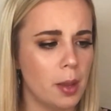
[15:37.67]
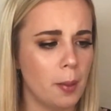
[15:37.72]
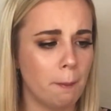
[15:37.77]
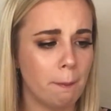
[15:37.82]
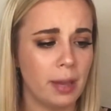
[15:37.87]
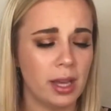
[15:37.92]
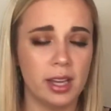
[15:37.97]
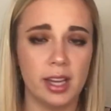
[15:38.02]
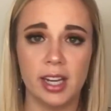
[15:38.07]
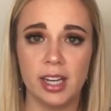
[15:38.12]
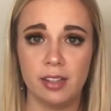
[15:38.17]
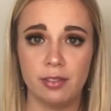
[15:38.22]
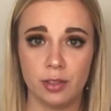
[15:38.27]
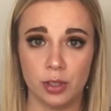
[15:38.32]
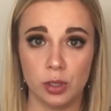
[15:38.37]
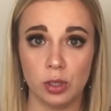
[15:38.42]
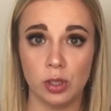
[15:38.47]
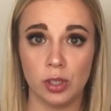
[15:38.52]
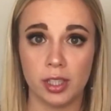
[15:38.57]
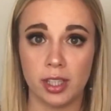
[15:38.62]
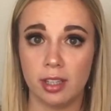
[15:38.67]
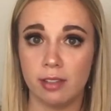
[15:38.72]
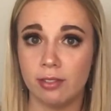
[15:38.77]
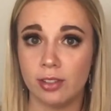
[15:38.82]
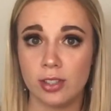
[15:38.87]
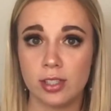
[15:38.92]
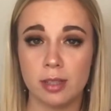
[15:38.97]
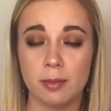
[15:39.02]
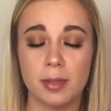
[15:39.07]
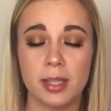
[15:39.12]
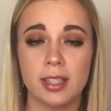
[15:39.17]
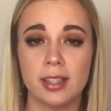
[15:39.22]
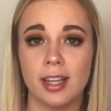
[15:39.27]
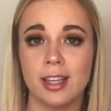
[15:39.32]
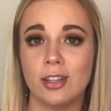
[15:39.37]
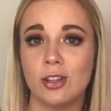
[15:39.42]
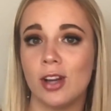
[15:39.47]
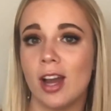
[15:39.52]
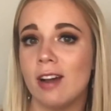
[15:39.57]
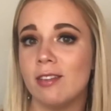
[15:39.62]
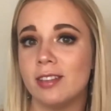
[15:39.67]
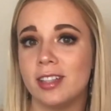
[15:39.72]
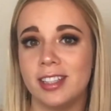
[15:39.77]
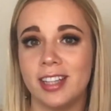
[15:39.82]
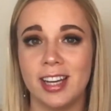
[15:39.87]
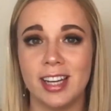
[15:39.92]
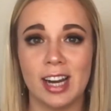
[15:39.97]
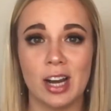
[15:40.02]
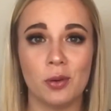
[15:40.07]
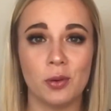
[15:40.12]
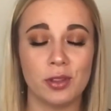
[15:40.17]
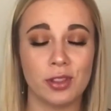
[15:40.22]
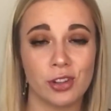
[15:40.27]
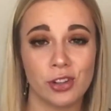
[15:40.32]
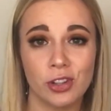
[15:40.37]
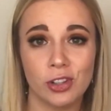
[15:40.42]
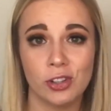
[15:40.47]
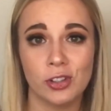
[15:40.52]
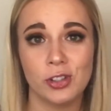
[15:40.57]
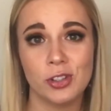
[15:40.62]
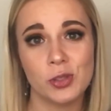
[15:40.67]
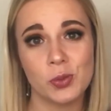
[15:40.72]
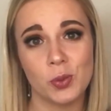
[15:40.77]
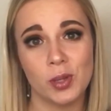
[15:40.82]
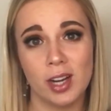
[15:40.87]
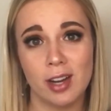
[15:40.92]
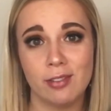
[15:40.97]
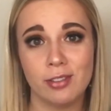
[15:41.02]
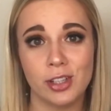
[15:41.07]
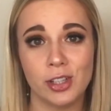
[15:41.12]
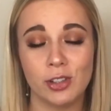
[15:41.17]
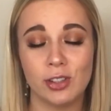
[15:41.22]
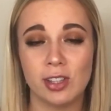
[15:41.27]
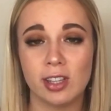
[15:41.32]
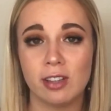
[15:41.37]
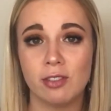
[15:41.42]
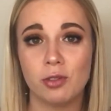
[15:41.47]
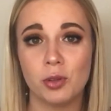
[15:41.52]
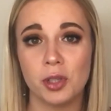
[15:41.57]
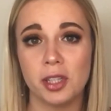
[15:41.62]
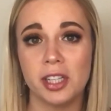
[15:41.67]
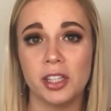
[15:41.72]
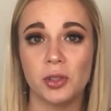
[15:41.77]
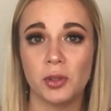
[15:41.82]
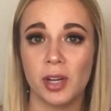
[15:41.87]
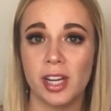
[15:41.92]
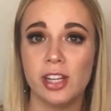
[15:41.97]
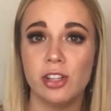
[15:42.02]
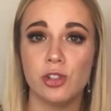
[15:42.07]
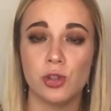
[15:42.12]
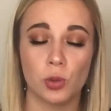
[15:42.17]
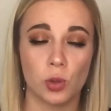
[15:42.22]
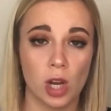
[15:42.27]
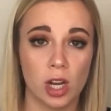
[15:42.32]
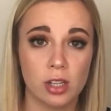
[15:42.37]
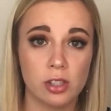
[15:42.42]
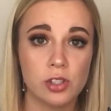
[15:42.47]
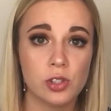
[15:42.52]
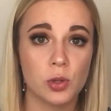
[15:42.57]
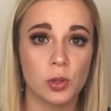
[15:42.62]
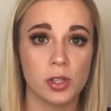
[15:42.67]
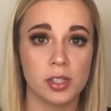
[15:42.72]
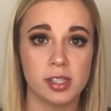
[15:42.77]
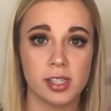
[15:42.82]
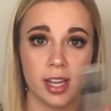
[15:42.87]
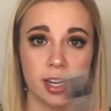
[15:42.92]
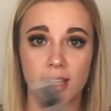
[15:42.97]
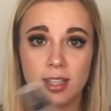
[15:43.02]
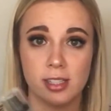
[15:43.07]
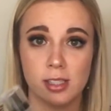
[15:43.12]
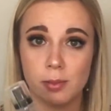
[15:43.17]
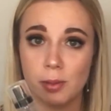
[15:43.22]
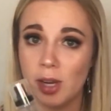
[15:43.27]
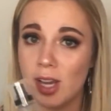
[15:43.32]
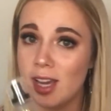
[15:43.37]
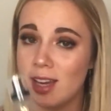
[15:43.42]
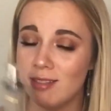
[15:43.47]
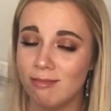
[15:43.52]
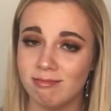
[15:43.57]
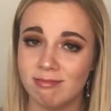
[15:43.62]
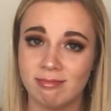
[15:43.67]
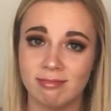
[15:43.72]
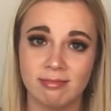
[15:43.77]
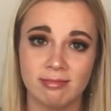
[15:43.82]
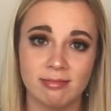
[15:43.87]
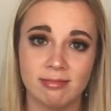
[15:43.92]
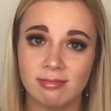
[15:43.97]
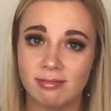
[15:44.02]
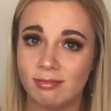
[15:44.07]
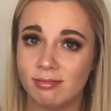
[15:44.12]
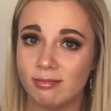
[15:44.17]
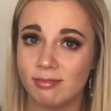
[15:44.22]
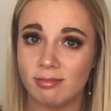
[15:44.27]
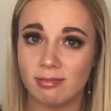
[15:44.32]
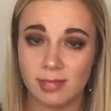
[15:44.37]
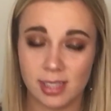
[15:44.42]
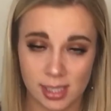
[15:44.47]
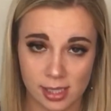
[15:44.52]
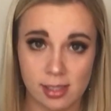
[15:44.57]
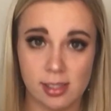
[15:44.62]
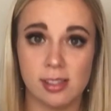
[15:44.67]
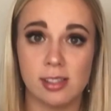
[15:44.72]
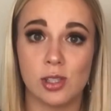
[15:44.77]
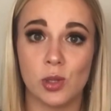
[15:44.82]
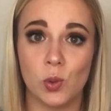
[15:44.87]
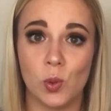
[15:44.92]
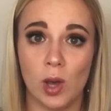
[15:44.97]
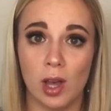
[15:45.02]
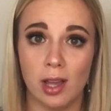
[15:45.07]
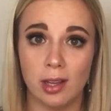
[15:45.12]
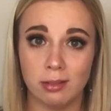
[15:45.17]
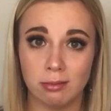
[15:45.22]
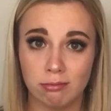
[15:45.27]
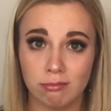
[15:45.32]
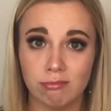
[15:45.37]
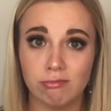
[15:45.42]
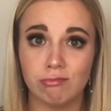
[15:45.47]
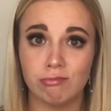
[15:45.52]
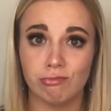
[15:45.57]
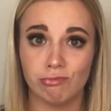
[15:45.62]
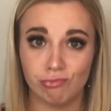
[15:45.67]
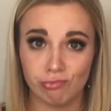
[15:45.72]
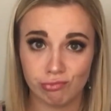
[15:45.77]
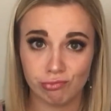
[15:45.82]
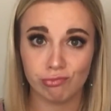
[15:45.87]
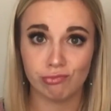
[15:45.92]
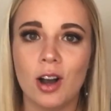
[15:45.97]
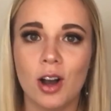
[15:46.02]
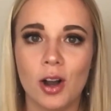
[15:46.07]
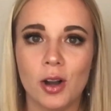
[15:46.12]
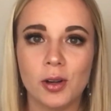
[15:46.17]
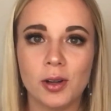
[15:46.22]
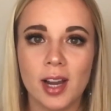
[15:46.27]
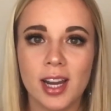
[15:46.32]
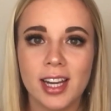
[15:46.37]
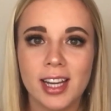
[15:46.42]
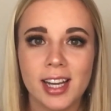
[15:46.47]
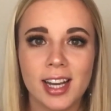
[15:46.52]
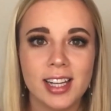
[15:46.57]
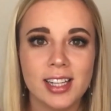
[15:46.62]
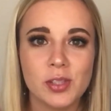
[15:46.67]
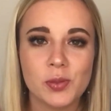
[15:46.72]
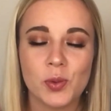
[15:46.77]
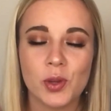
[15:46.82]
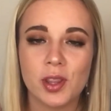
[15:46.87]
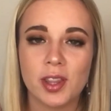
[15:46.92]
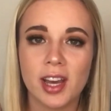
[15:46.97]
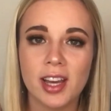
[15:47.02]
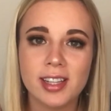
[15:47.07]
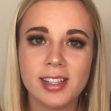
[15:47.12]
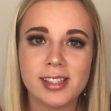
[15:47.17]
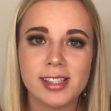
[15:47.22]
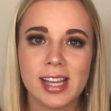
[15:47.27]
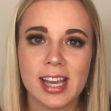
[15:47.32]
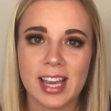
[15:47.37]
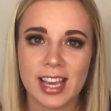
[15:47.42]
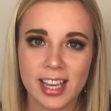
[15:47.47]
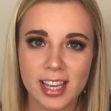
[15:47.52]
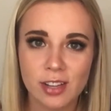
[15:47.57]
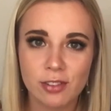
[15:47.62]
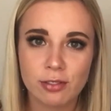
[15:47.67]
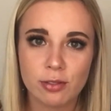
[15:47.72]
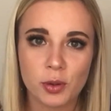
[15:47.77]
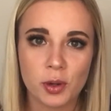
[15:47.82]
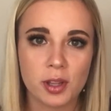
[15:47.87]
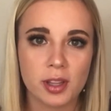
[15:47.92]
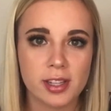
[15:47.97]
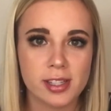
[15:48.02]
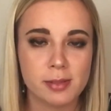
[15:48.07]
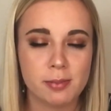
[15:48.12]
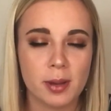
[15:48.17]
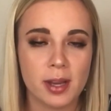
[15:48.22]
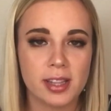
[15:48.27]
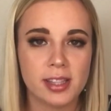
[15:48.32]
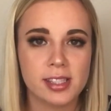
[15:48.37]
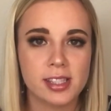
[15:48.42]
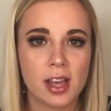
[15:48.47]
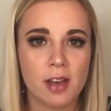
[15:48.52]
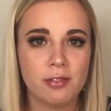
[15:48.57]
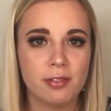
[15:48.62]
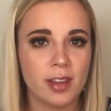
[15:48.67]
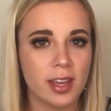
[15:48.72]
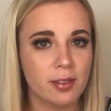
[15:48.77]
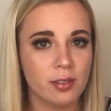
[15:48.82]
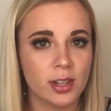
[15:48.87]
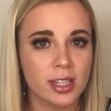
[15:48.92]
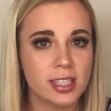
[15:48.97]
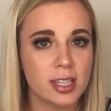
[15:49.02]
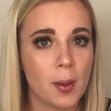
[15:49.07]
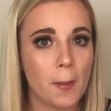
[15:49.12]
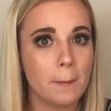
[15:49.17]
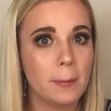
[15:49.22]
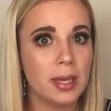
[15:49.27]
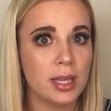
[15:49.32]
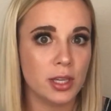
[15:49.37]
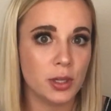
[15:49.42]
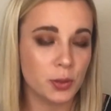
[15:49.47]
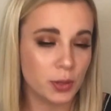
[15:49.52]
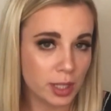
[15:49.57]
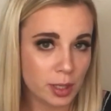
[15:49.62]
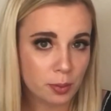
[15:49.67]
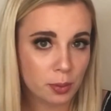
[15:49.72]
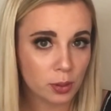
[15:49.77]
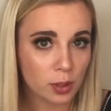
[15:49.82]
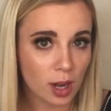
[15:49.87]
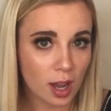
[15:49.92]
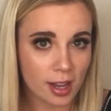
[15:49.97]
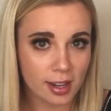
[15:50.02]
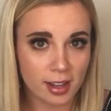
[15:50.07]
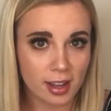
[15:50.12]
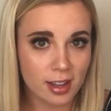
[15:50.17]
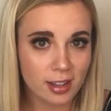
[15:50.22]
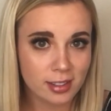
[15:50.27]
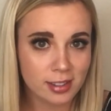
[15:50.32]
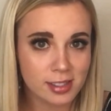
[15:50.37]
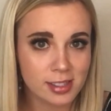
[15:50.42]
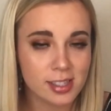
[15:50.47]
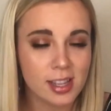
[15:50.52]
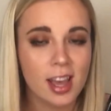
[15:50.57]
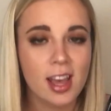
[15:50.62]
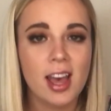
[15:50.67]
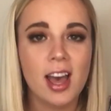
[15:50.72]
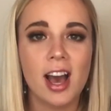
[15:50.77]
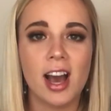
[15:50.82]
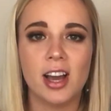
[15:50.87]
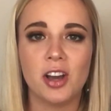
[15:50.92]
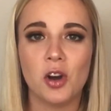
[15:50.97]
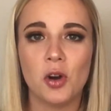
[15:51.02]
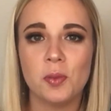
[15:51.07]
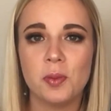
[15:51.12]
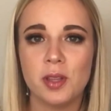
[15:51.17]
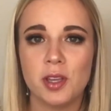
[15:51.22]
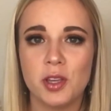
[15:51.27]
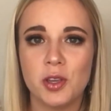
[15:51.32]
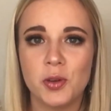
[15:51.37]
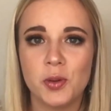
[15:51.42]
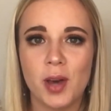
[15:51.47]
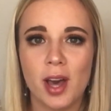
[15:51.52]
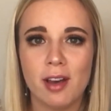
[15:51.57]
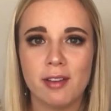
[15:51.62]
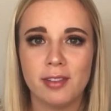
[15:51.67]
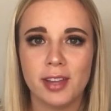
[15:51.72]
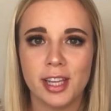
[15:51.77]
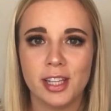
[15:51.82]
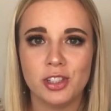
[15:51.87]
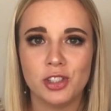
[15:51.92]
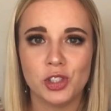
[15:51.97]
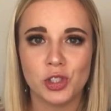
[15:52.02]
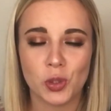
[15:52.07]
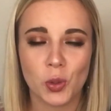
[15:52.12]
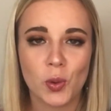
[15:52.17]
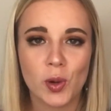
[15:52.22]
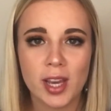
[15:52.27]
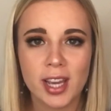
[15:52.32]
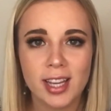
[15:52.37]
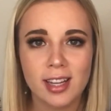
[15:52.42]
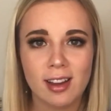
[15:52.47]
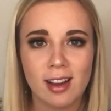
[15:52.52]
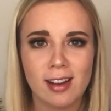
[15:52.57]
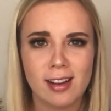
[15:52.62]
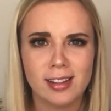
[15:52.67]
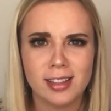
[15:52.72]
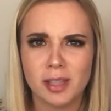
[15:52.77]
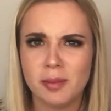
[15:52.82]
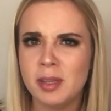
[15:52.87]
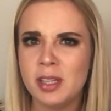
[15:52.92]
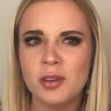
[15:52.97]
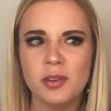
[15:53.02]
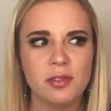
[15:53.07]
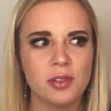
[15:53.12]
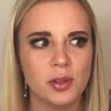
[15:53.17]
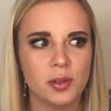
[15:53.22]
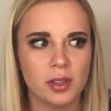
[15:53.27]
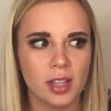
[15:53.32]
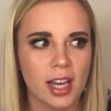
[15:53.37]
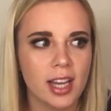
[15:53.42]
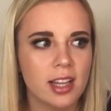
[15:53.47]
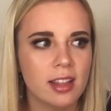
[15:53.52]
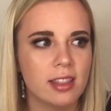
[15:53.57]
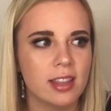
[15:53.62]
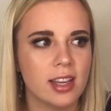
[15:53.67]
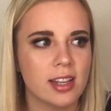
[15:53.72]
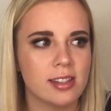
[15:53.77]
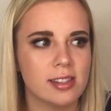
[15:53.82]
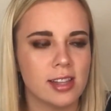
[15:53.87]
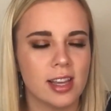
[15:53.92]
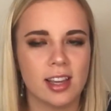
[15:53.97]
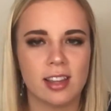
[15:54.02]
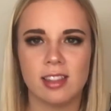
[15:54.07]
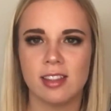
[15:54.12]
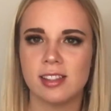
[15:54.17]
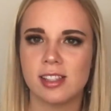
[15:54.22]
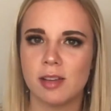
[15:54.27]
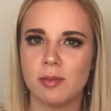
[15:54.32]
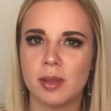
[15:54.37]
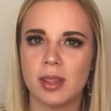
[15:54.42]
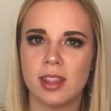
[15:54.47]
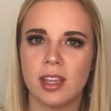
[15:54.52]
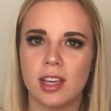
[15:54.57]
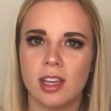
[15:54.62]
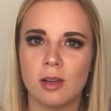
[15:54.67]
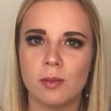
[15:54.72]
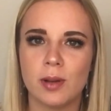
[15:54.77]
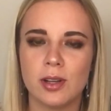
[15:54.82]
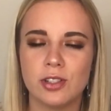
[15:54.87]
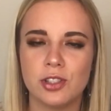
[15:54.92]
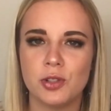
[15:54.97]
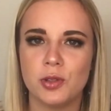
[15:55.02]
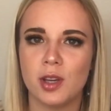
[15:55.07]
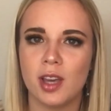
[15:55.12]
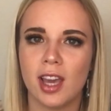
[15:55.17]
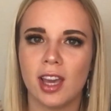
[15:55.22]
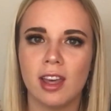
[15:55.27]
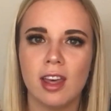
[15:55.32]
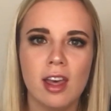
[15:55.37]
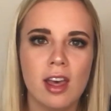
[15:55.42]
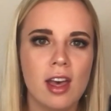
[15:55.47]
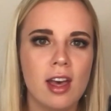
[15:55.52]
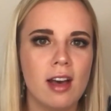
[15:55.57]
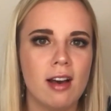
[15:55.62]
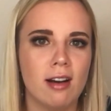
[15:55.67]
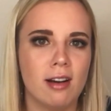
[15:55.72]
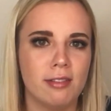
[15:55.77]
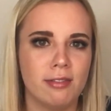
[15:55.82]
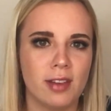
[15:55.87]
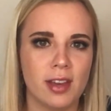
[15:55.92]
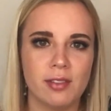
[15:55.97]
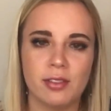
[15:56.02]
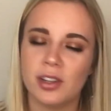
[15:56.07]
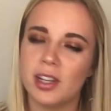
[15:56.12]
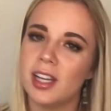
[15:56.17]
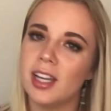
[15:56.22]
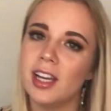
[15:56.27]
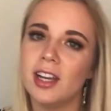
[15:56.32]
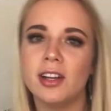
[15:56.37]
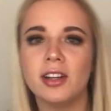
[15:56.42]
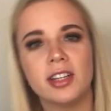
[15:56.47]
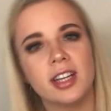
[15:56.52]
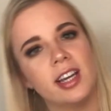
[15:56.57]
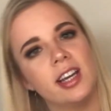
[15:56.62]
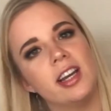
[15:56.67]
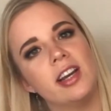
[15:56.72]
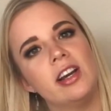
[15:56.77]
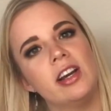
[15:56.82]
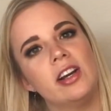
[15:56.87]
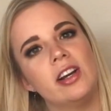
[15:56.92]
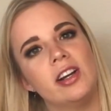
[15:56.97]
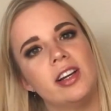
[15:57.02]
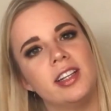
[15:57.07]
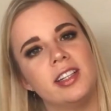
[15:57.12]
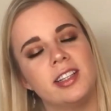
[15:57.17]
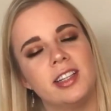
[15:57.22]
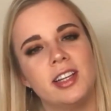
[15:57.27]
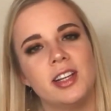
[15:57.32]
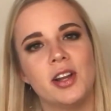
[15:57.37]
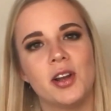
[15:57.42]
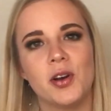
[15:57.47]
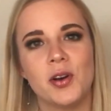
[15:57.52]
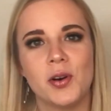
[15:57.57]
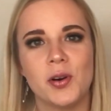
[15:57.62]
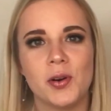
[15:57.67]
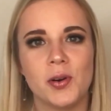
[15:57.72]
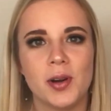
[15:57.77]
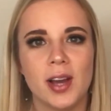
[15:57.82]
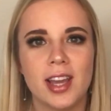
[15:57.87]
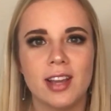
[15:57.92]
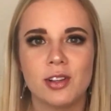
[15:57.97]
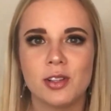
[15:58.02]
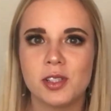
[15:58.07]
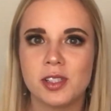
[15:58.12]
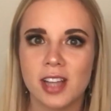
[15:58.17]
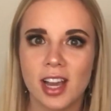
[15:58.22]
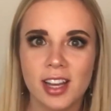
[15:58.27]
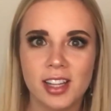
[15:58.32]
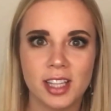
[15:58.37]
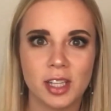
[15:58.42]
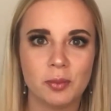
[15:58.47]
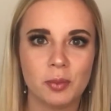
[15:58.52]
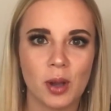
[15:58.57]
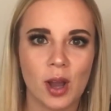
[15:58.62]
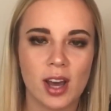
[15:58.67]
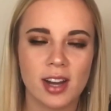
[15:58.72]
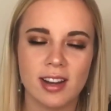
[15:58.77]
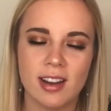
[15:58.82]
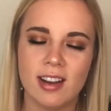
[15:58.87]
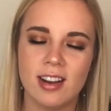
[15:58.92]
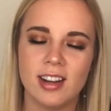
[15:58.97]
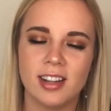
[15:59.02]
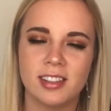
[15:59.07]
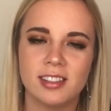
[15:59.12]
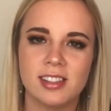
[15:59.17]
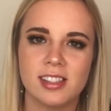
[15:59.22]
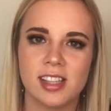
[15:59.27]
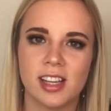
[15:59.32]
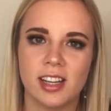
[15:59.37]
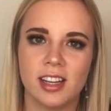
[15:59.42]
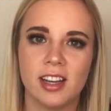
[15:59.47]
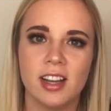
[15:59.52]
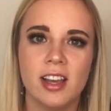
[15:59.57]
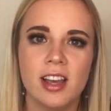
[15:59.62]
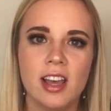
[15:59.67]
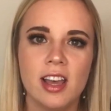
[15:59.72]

But if you're looking for something, like you're having a night out with the girls, whatever, you're looking for a great drugstore setting spray, this is the one. Alrighty guys, well that is it for this month's favorite beauty products. I hope that you have enjoyed. Let me know if you like things like this. I've been thinking about doing a favorite hair care and, you know, hair styling products, and